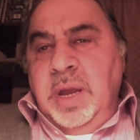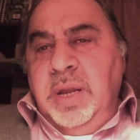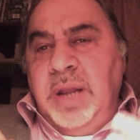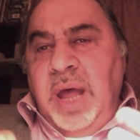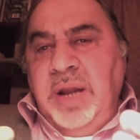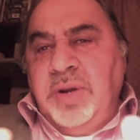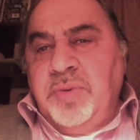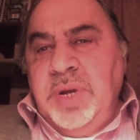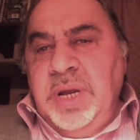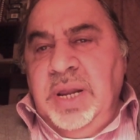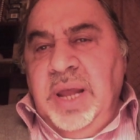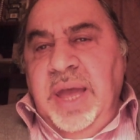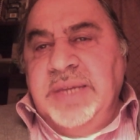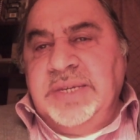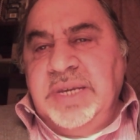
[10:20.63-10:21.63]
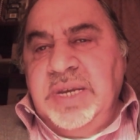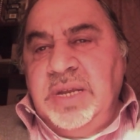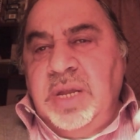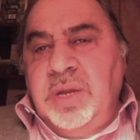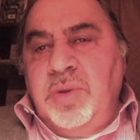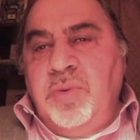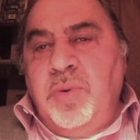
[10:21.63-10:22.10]
not realizing
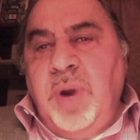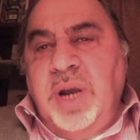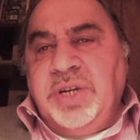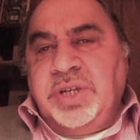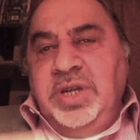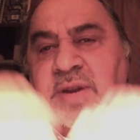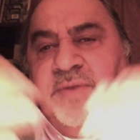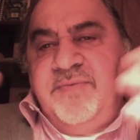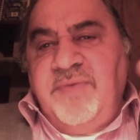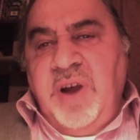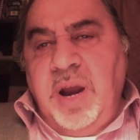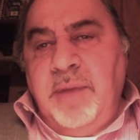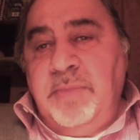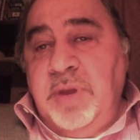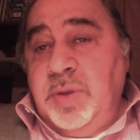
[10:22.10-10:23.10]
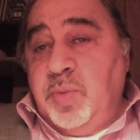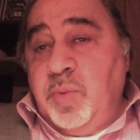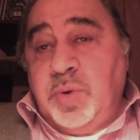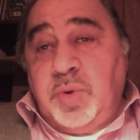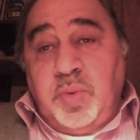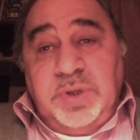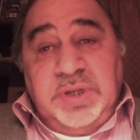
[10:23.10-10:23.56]
that the Russian environment,
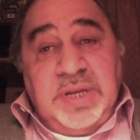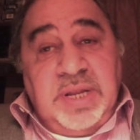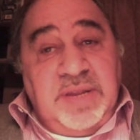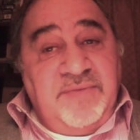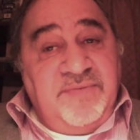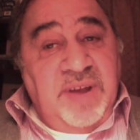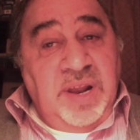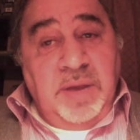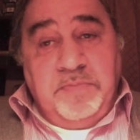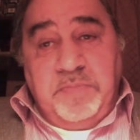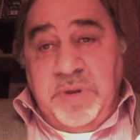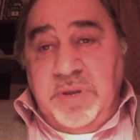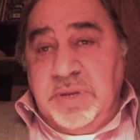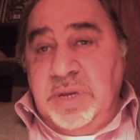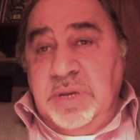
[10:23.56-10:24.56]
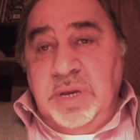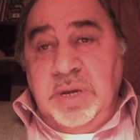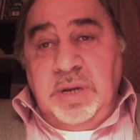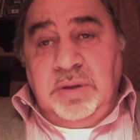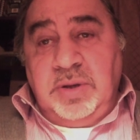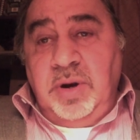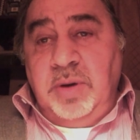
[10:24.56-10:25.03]
which was in development
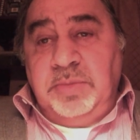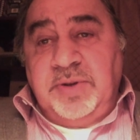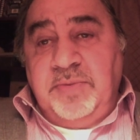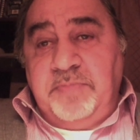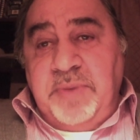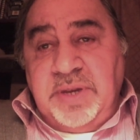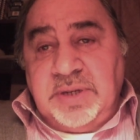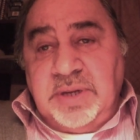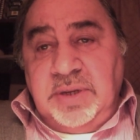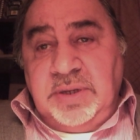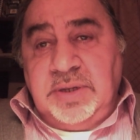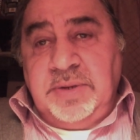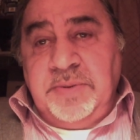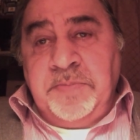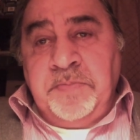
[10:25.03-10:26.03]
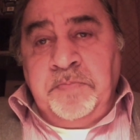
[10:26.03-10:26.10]
in terms of business,